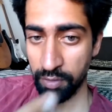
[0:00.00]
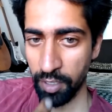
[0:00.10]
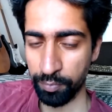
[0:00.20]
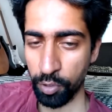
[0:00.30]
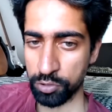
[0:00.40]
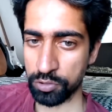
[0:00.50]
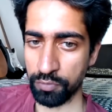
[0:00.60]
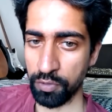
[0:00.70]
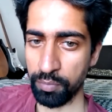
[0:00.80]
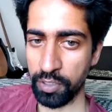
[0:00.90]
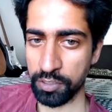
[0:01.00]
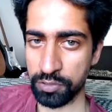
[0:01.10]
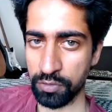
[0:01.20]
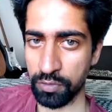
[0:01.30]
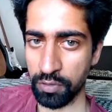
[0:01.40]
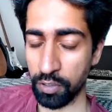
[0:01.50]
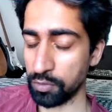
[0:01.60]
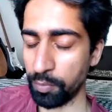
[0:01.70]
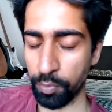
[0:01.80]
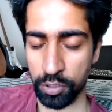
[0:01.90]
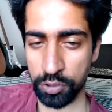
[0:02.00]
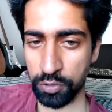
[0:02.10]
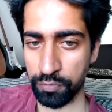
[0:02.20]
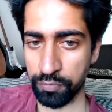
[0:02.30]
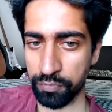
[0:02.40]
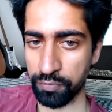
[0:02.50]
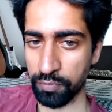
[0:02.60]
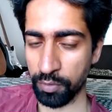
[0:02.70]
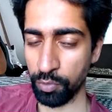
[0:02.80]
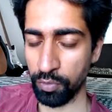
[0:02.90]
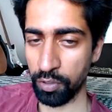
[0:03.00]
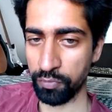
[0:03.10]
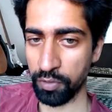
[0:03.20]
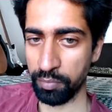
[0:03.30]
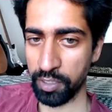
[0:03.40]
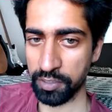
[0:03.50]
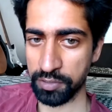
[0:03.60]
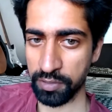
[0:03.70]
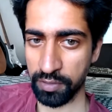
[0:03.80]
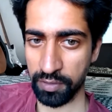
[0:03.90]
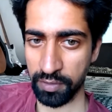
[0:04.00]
that process of limitation, or the process of removal of limitation,